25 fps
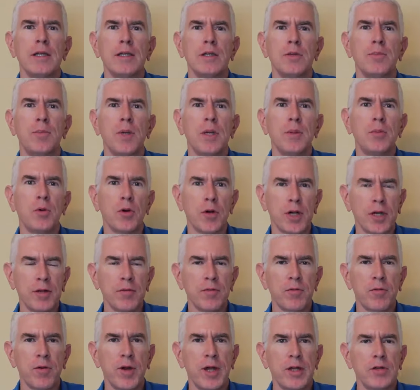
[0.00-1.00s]
to people in
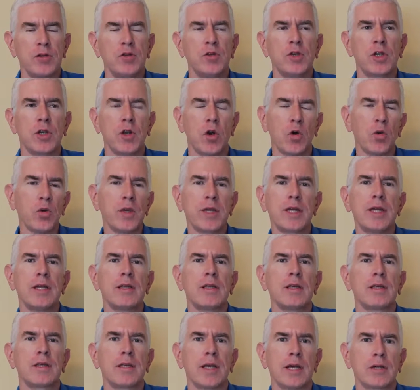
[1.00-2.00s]
France. You can only get this